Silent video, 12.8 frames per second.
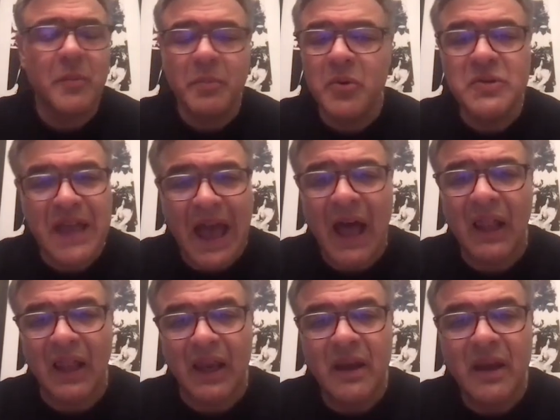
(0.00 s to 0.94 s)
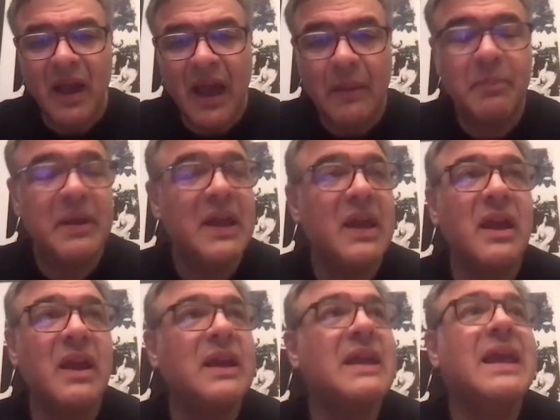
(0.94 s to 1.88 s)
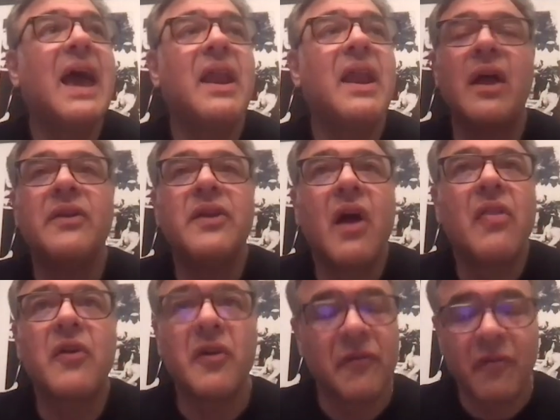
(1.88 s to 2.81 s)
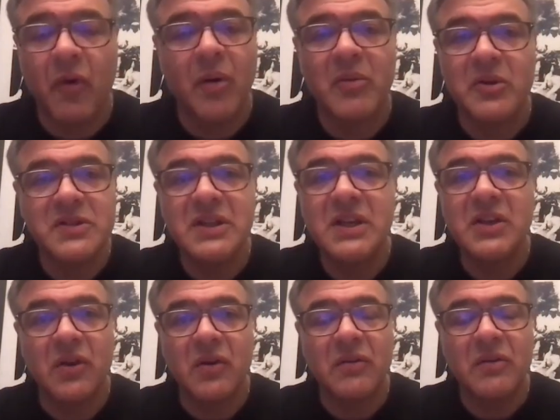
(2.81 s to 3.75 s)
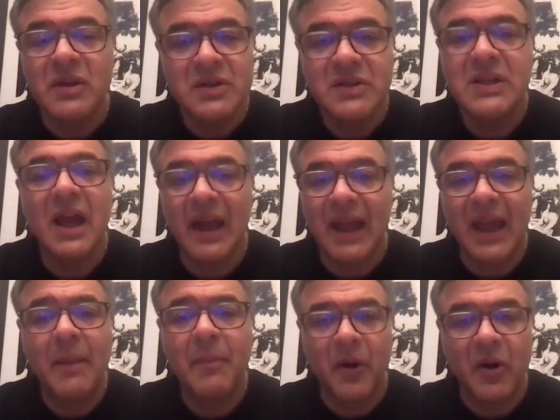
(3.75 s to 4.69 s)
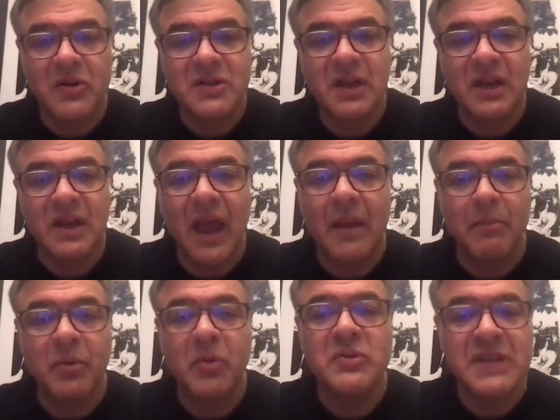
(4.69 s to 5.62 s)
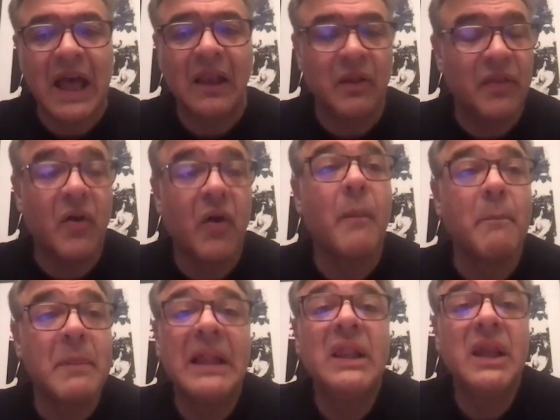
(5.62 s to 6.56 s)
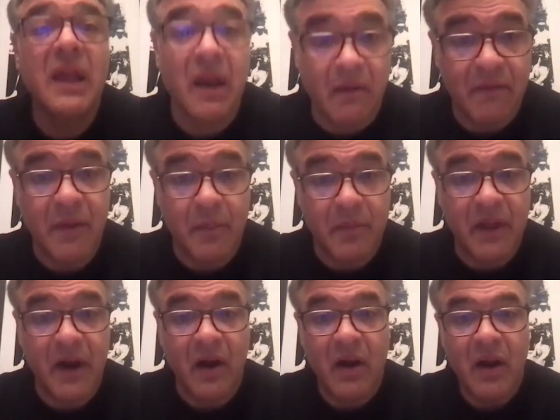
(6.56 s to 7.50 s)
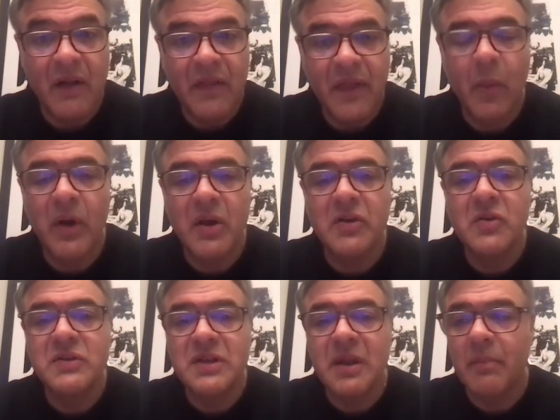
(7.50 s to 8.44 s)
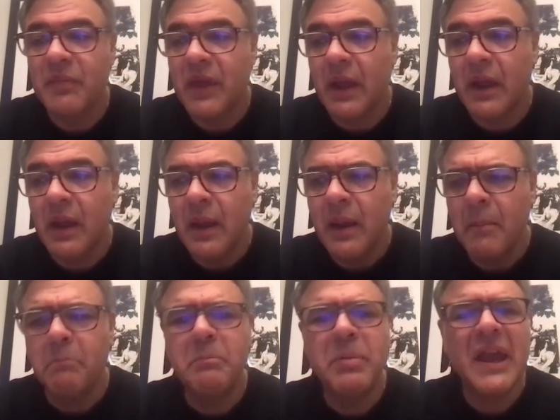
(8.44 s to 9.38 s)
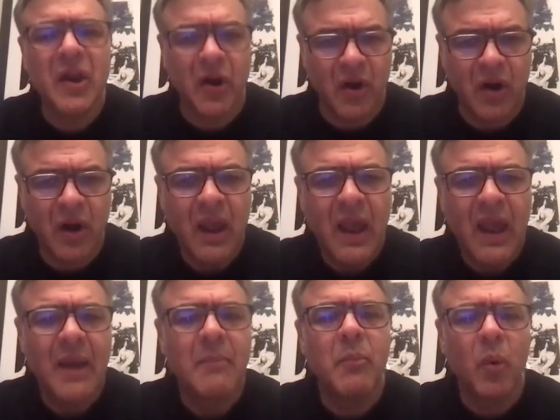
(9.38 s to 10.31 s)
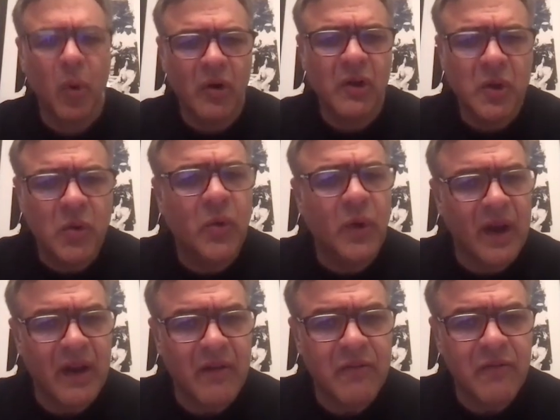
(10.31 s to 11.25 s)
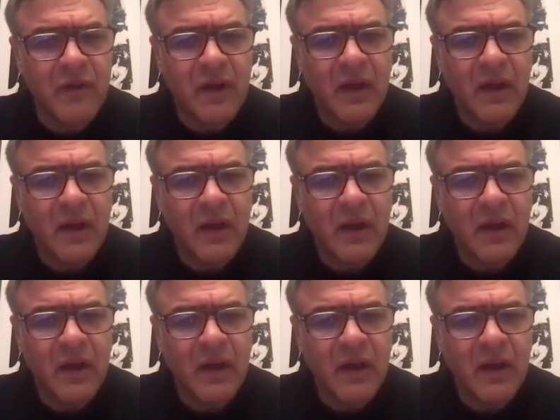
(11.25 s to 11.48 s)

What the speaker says: to Booz Allen and be yet another former senior CIA person at Booz Allen. There are a million of them there. They want to do something bigger and more lucrative.